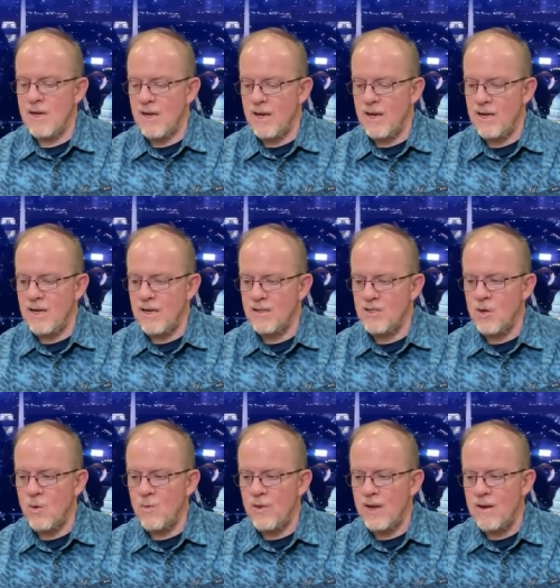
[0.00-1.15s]
And uh,
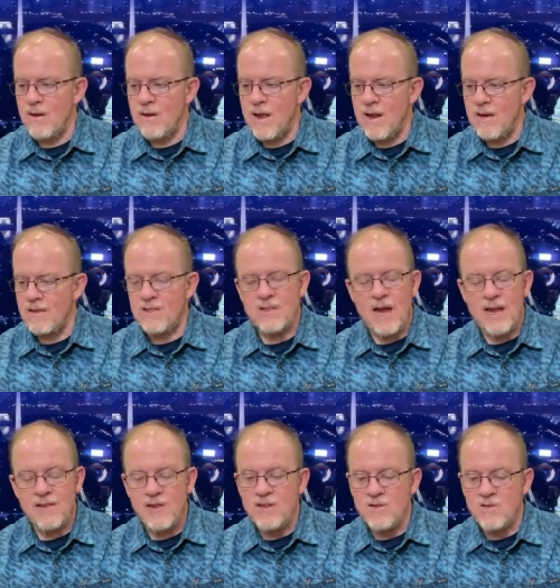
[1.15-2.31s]
so that, and it's, I
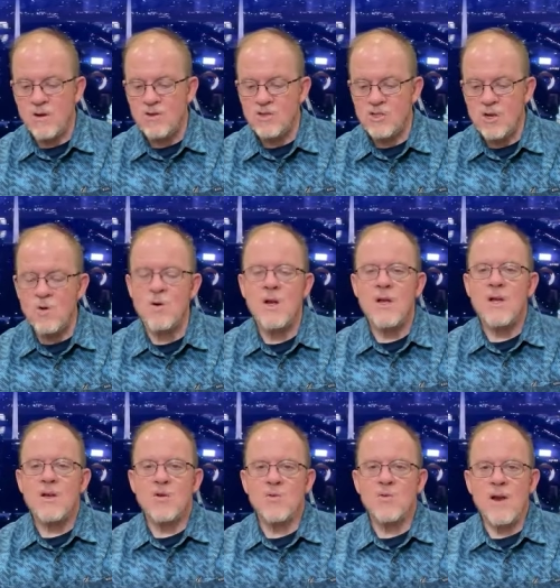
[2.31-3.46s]
think they're also
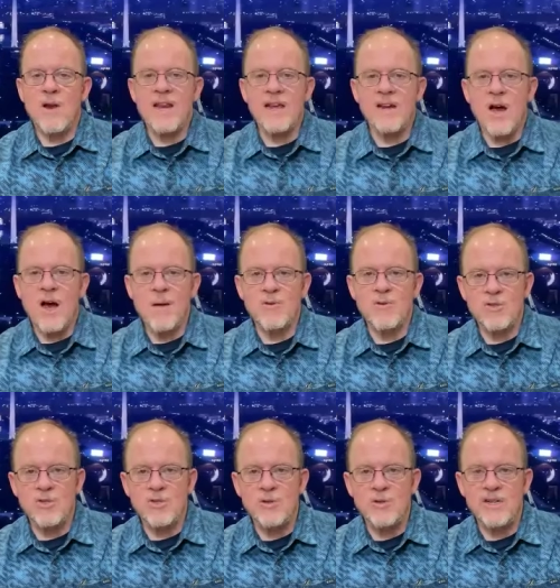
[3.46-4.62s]
creating an
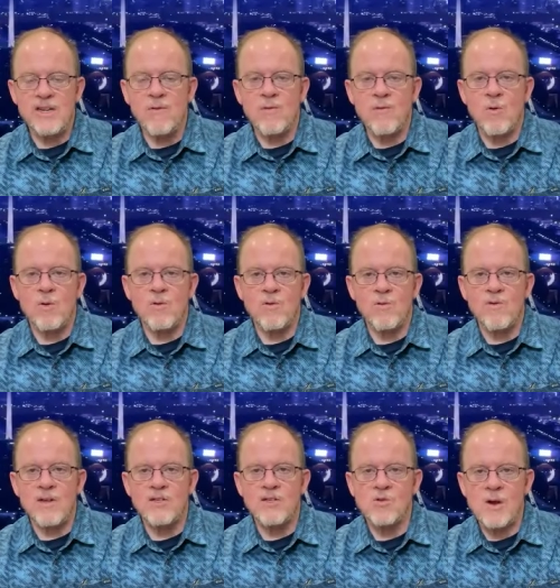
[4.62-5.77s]
opportunity for
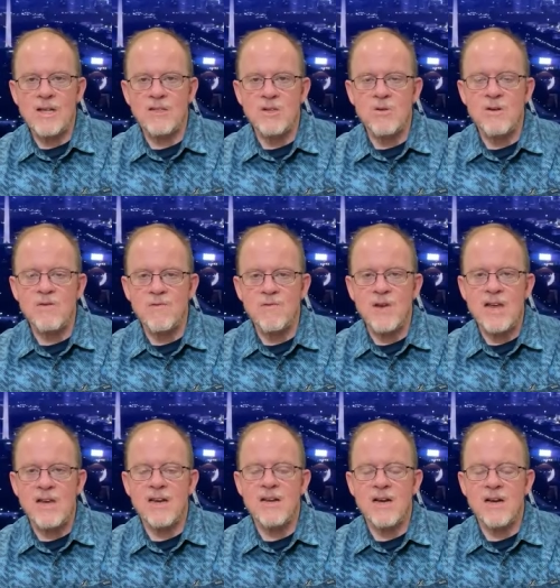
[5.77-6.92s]
Venezuela to
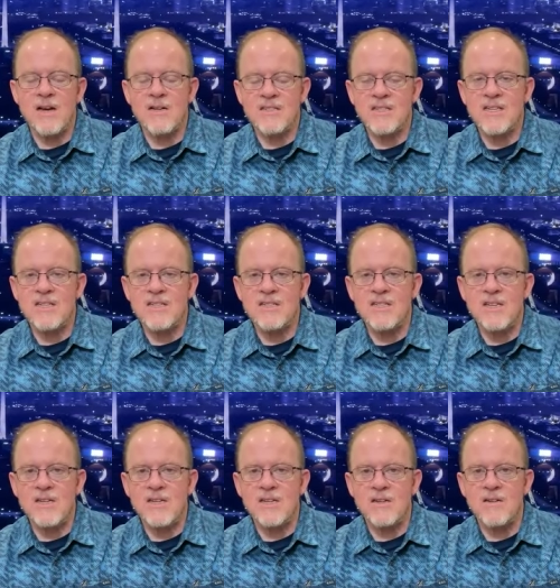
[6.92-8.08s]
invade, uh, seize
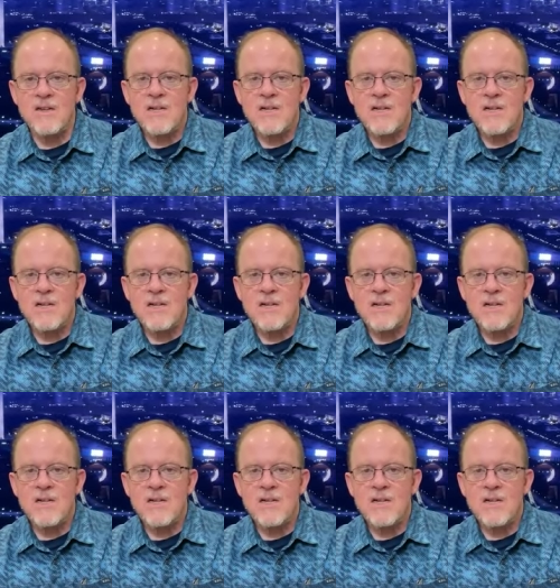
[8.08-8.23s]
the uh,